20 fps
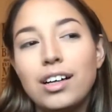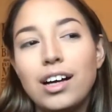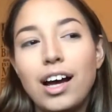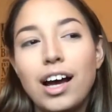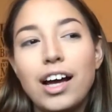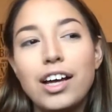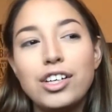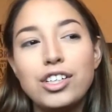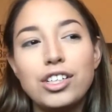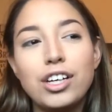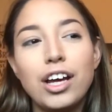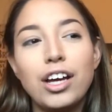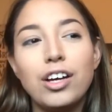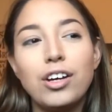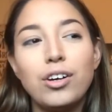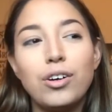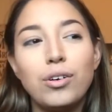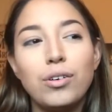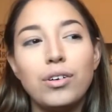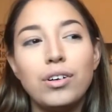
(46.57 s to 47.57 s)

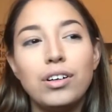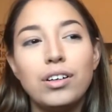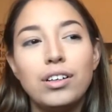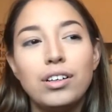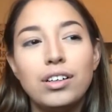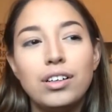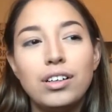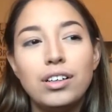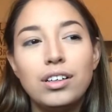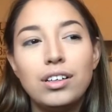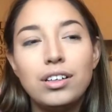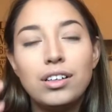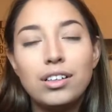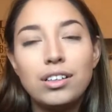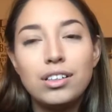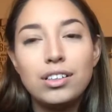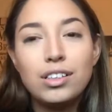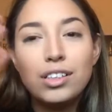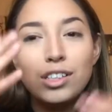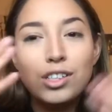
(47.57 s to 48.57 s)
eyeshadow
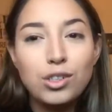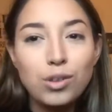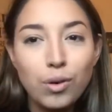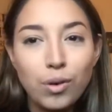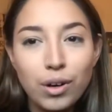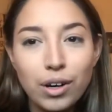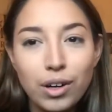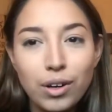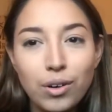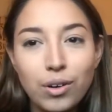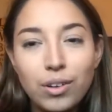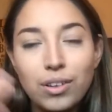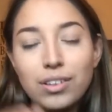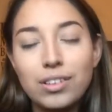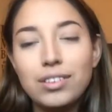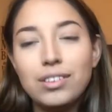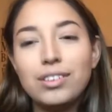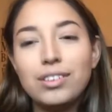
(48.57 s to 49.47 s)
tutorial.